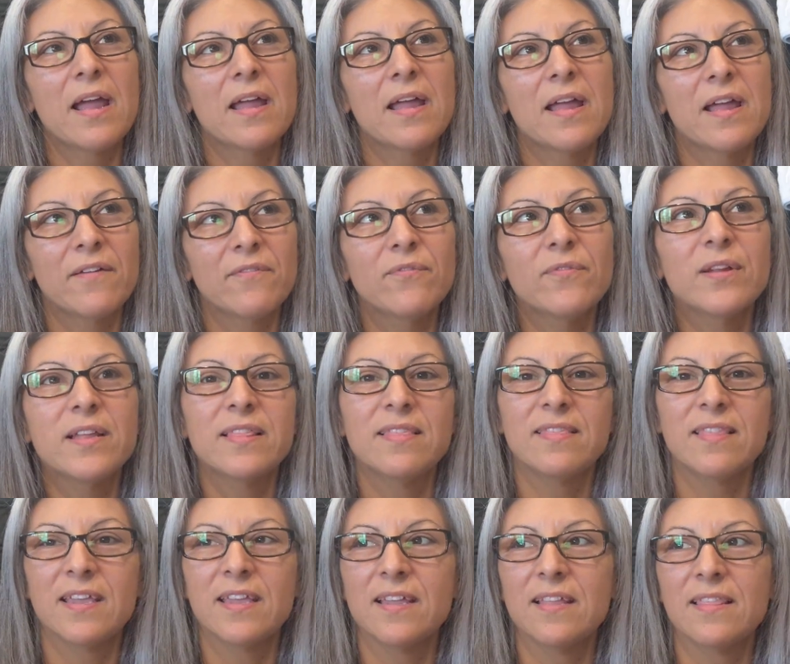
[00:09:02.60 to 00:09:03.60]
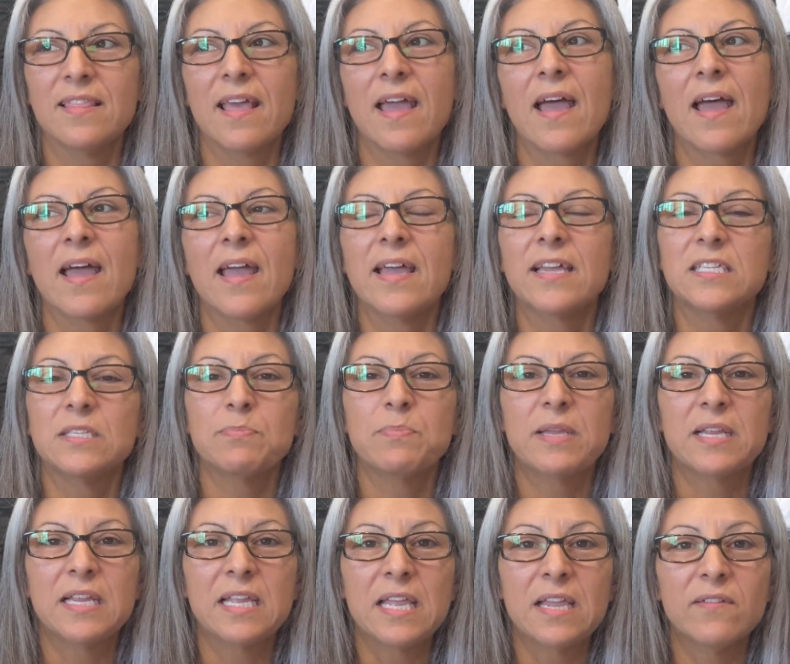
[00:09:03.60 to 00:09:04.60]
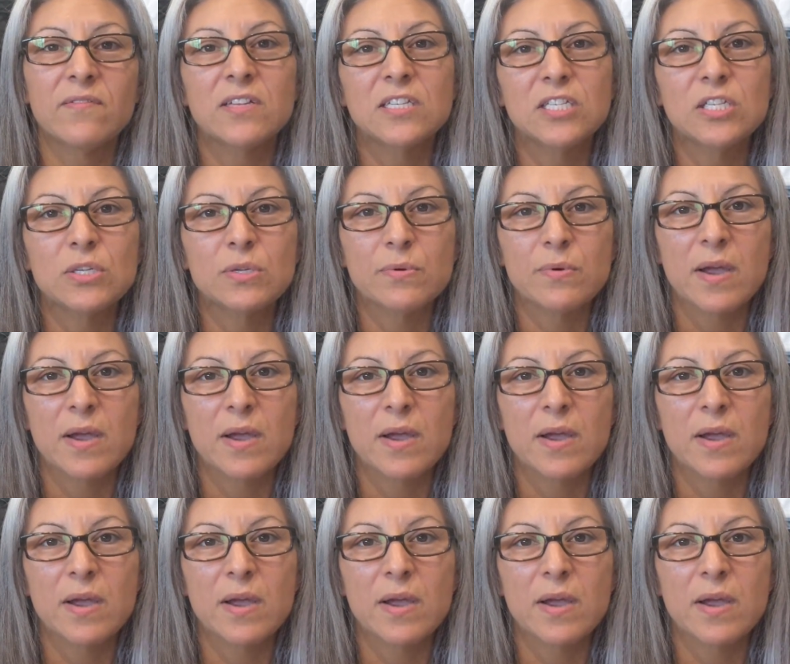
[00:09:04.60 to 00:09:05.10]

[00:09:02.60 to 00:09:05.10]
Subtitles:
Everything that has been given to